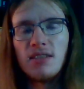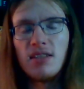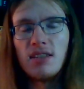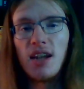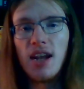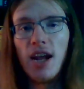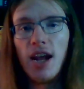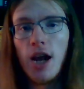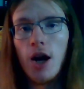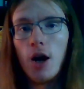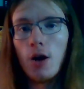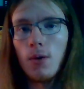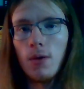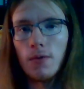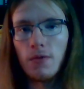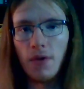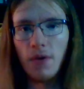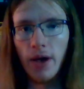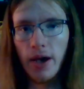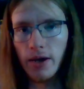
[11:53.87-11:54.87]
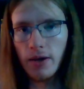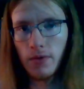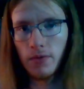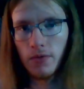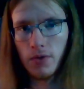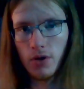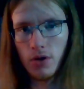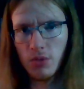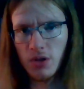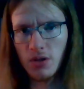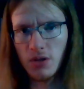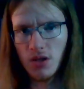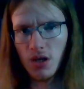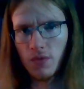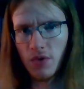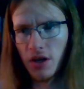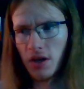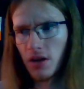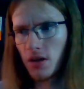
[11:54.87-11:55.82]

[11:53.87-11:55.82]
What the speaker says: terrified of humans.